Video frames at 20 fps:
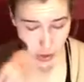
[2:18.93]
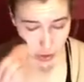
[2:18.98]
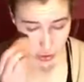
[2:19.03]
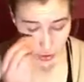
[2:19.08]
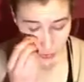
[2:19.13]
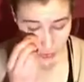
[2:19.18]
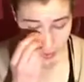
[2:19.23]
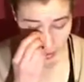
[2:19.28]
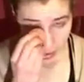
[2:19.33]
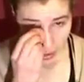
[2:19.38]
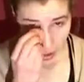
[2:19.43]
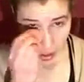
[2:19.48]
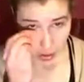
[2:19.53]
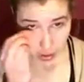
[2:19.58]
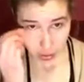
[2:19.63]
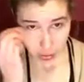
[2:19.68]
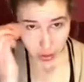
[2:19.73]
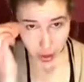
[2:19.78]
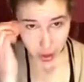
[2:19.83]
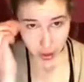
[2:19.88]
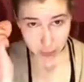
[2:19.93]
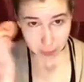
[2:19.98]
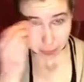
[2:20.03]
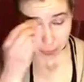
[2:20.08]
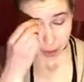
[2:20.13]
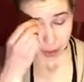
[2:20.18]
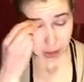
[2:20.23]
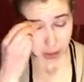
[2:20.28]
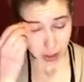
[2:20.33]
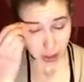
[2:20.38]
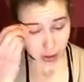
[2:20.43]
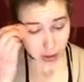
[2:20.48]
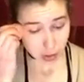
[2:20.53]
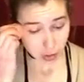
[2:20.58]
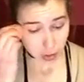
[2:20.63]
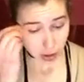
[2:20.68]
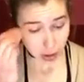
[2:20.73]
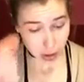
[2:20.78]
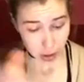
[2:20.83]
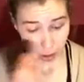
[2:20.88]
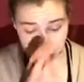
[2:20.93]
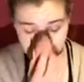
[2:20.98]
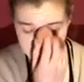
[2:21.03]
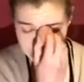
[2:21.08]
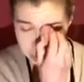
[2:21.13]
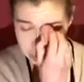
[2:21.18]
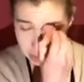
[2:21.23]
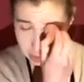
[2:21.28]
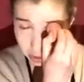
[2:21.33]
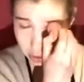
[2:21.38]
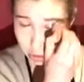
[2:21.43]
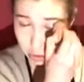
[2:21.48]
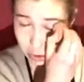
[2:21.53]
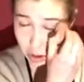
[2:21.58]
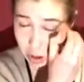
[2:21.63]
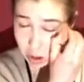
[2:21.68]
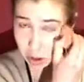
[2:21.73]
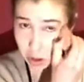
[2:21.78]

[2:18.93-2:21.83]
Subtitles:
So if you did not know that, because I didn't know that a couple months ago,